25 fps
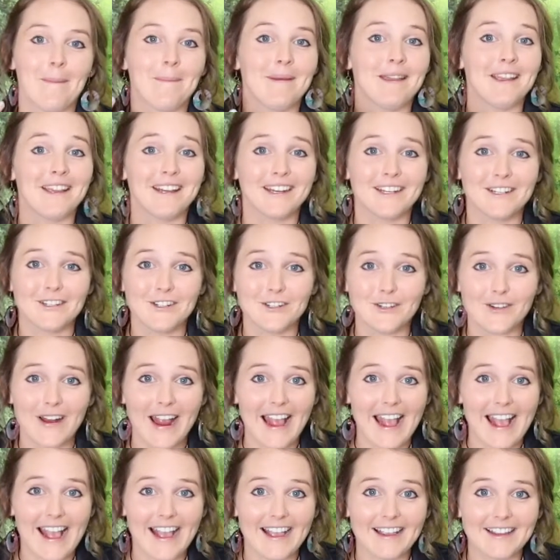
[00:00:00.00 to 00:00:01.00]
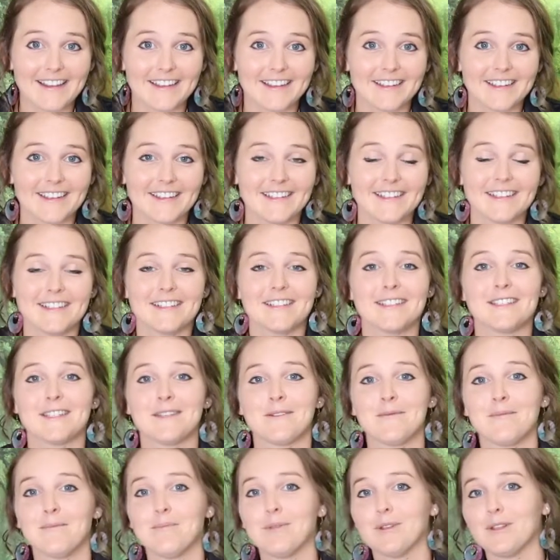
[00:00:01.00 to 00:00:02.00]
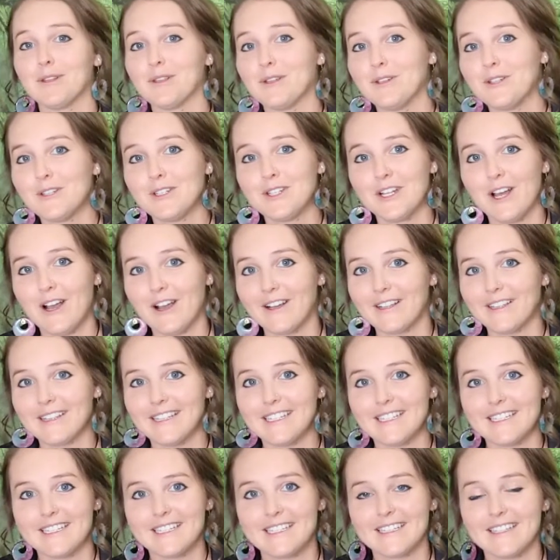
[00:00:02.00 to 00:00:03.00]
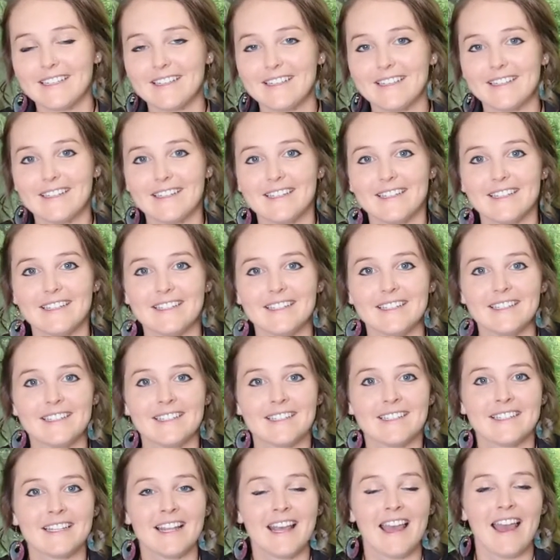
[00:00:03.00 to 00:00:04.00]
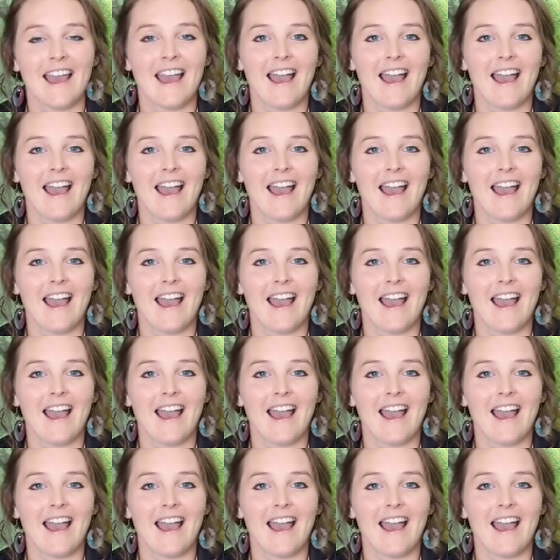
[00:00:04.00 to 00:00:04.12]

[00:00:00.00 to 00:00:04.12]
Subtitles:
bearded dragons, blue tongue lizards,